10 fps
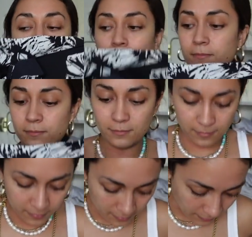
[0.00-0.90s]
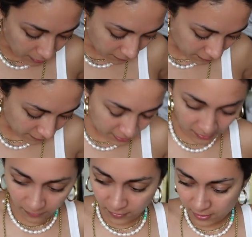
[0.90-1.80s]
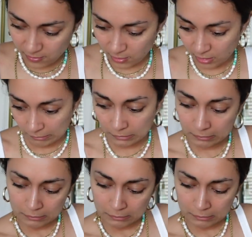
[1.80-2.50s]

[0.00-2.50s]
it. I don't know if it still fits me, though.